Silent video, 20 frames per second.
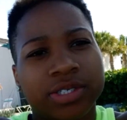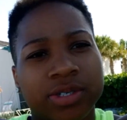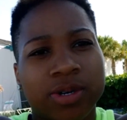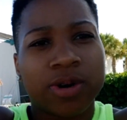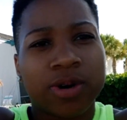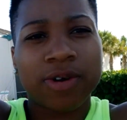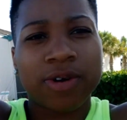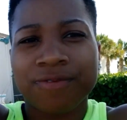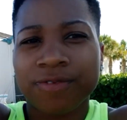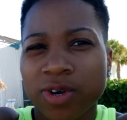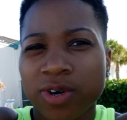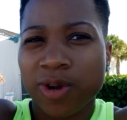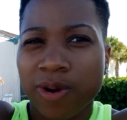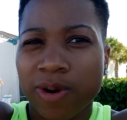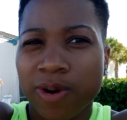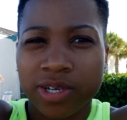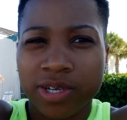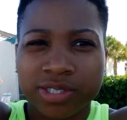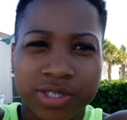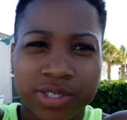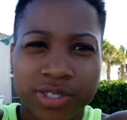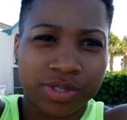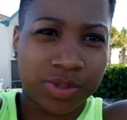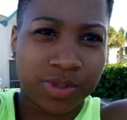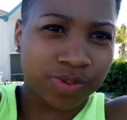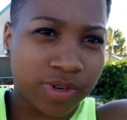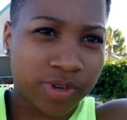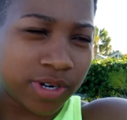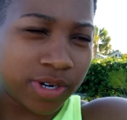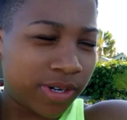So her 4 questions
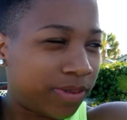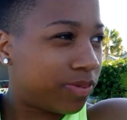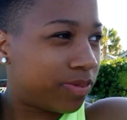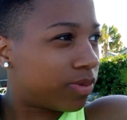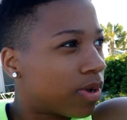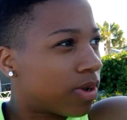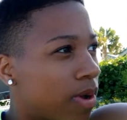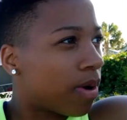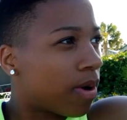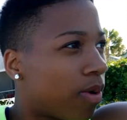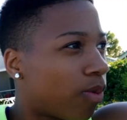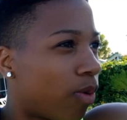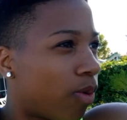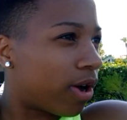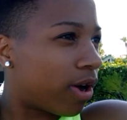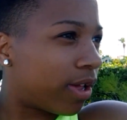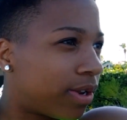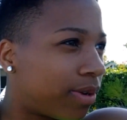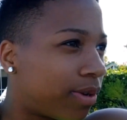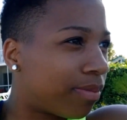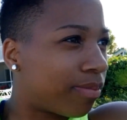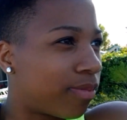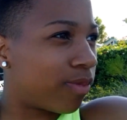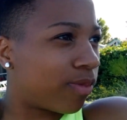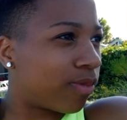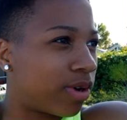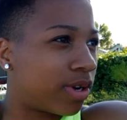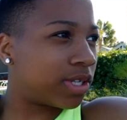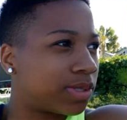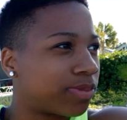were: 1,
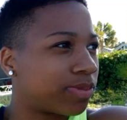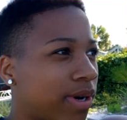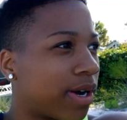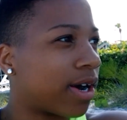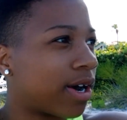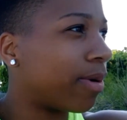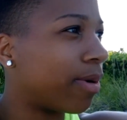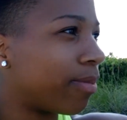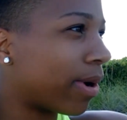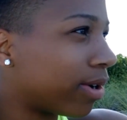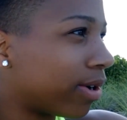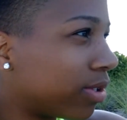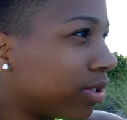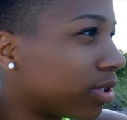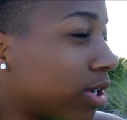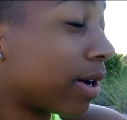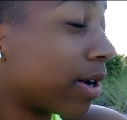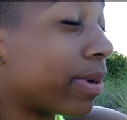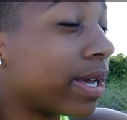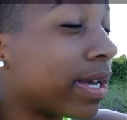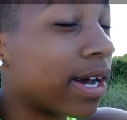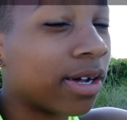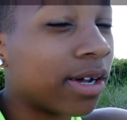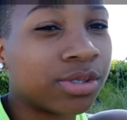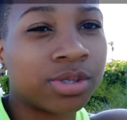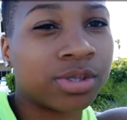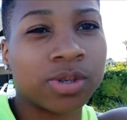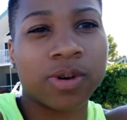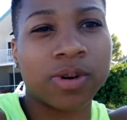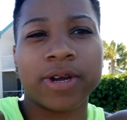what is my coming out
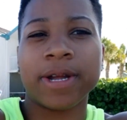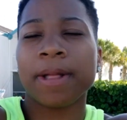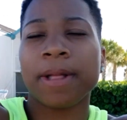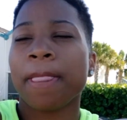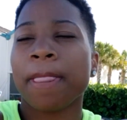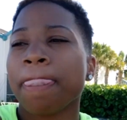story?